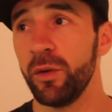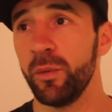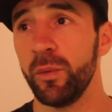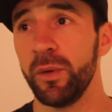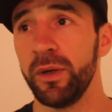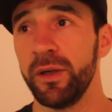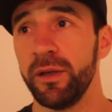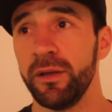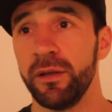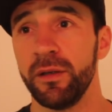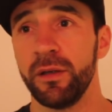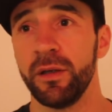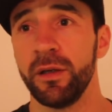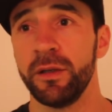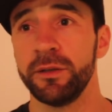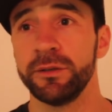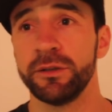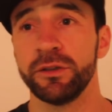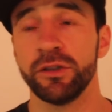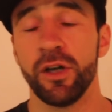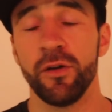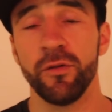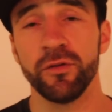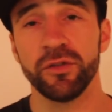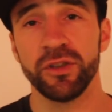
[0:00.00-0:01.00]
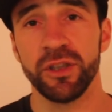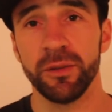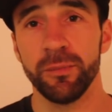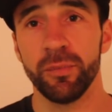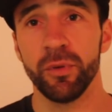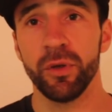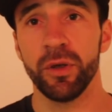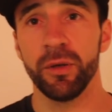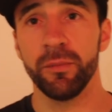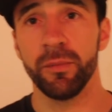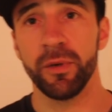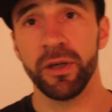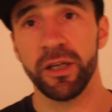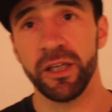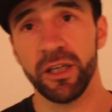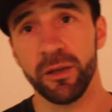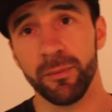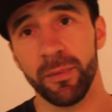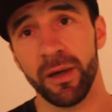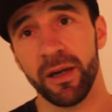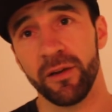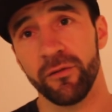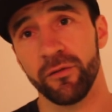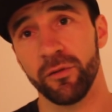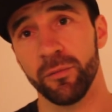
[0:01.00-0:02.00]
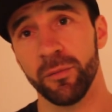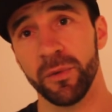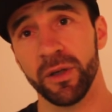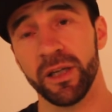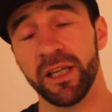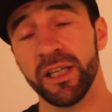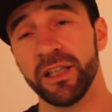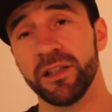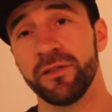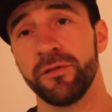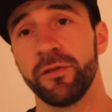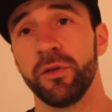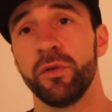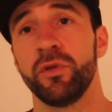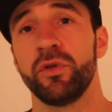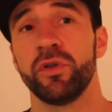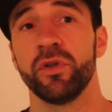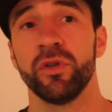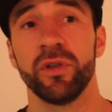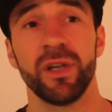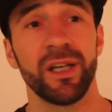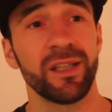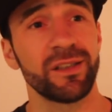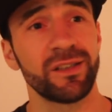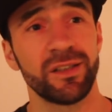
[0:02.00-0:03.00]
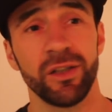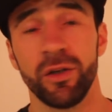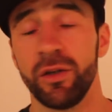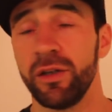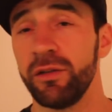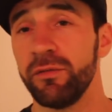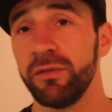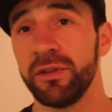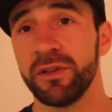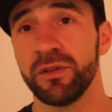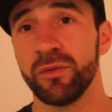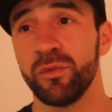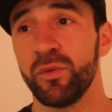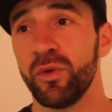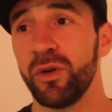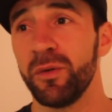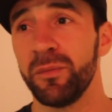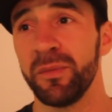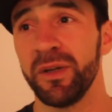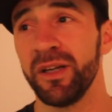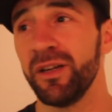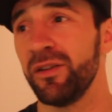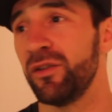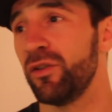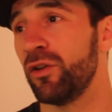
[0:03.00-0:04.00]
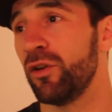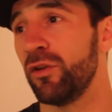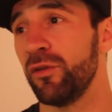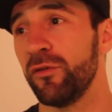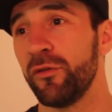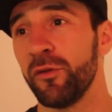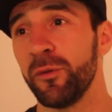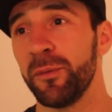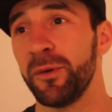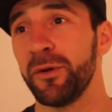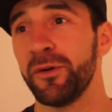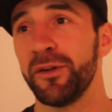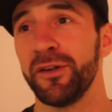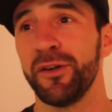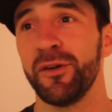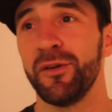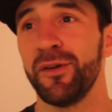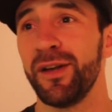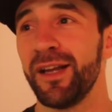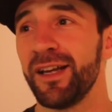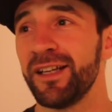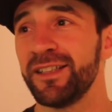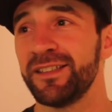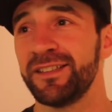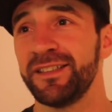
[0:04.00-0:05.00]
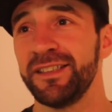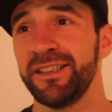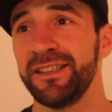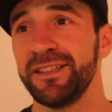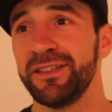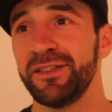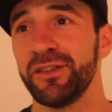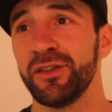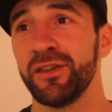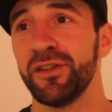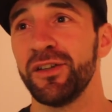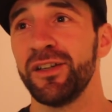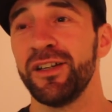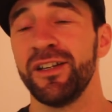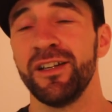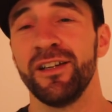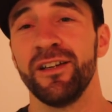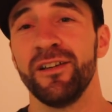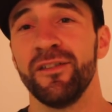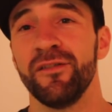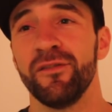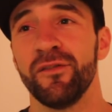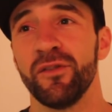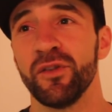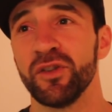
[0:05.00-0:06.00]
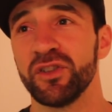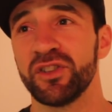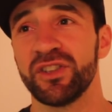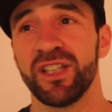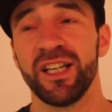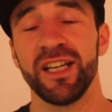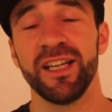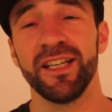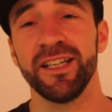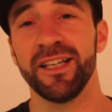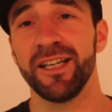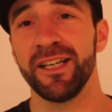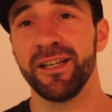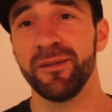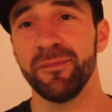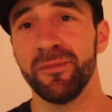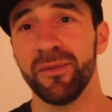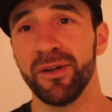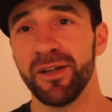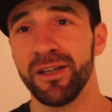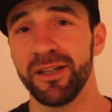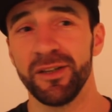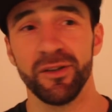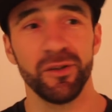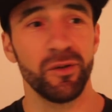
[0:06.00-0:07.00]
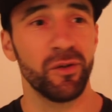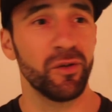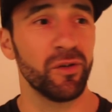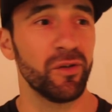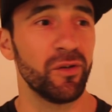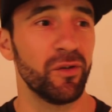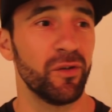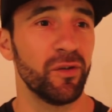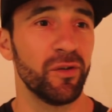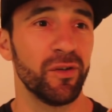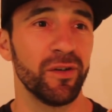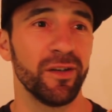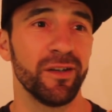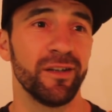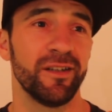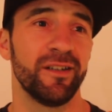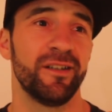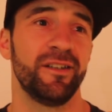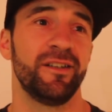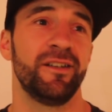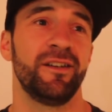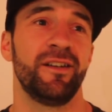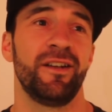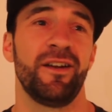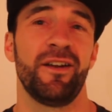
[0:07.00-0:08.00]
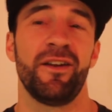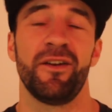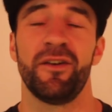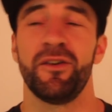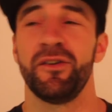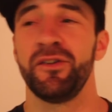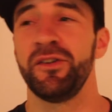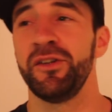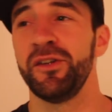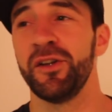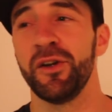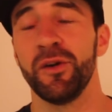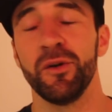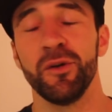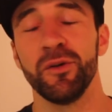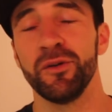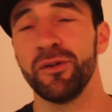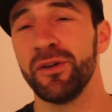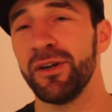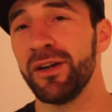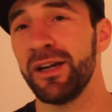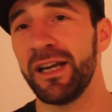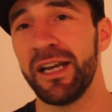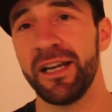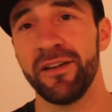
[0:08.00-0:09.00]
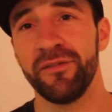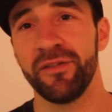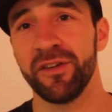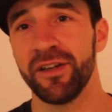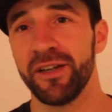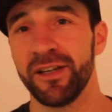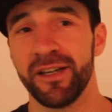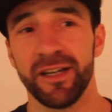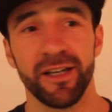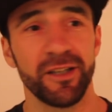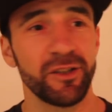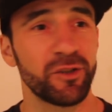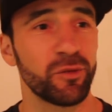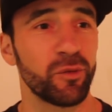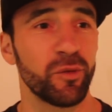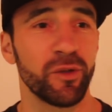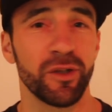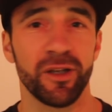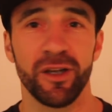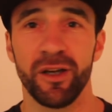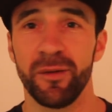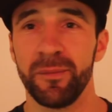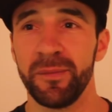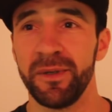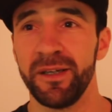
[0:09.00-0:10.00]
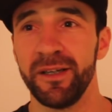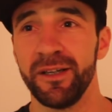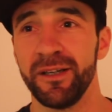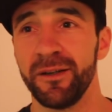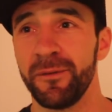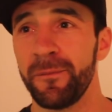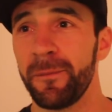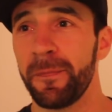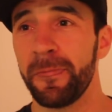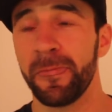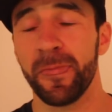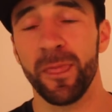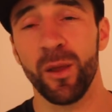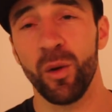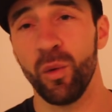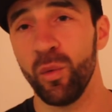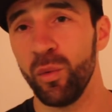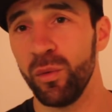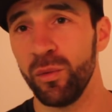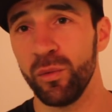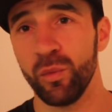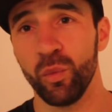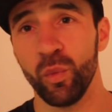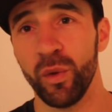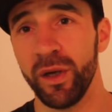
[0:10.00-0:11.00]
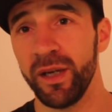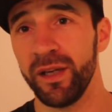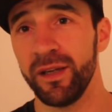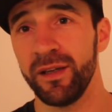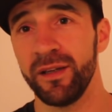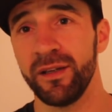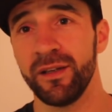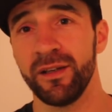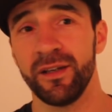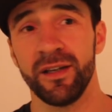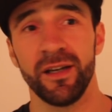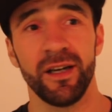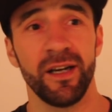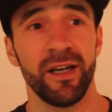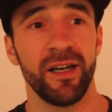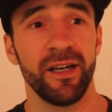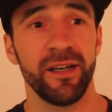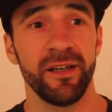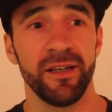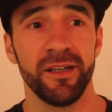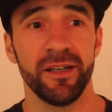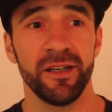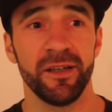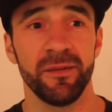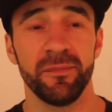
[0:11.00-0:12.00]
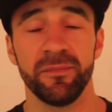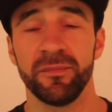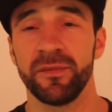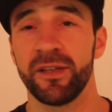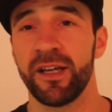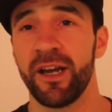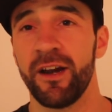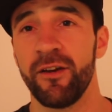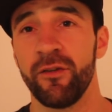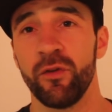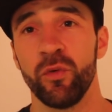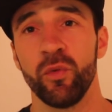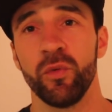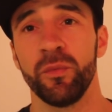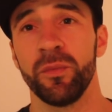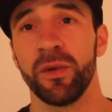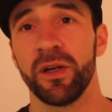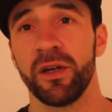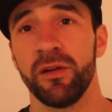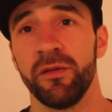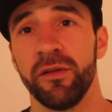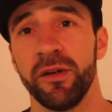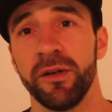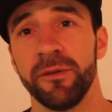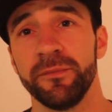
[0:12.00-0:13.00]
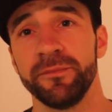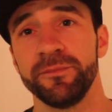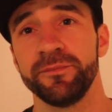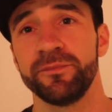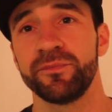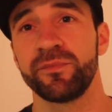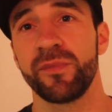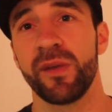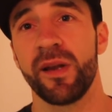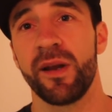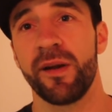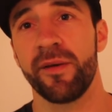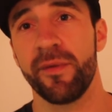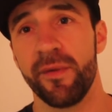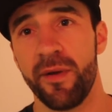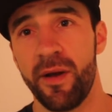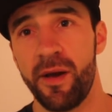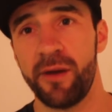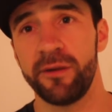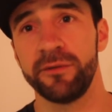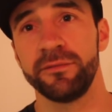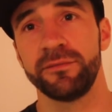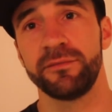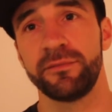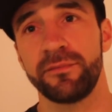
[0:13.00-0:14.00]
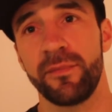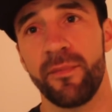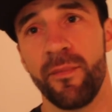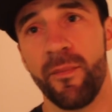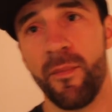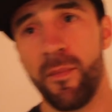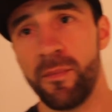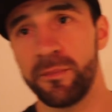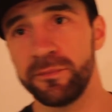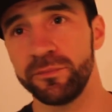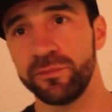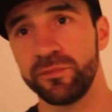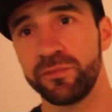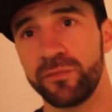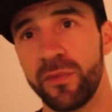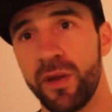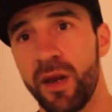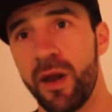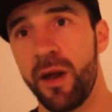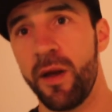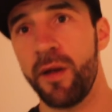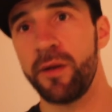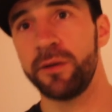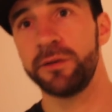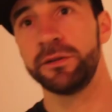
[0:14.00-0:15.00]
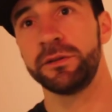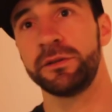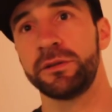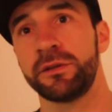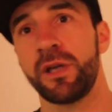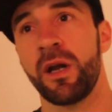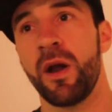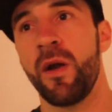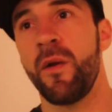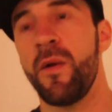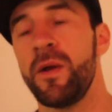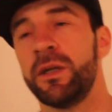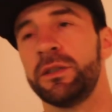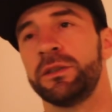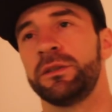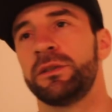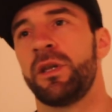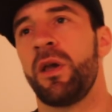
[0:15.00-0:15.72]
when obviously putting money in the bank for my kids' future. That's the only reason why I'm here, not for building no legacies, not for slating anybody or anything like that. I just want to come here, win, and carry on with my career. Do you think Ryan Bennett has taken this fight too soon?